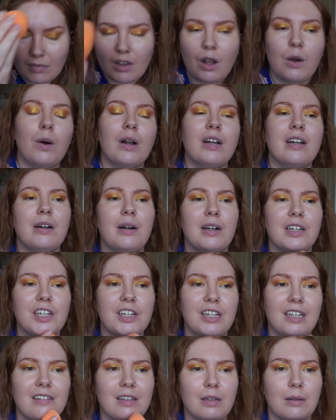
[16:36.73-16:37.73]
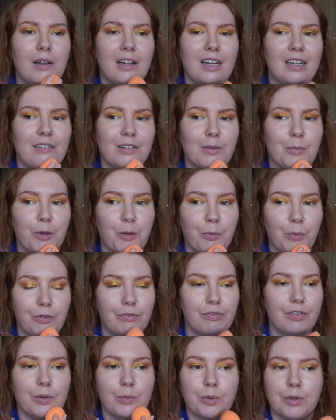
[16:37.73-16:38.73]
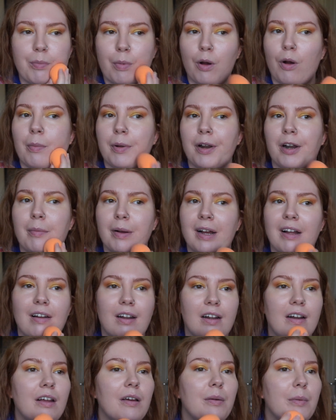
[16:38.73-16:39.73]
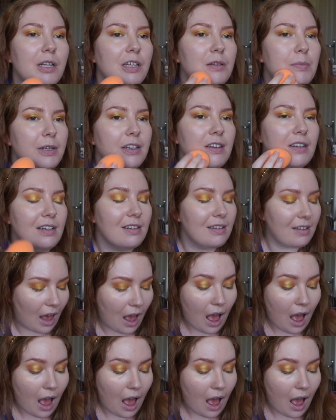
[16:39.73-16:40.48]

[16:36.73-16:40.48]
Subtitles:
Oh, I don't know, actually, Elizabeth Woodville was popping them out like nobody's business.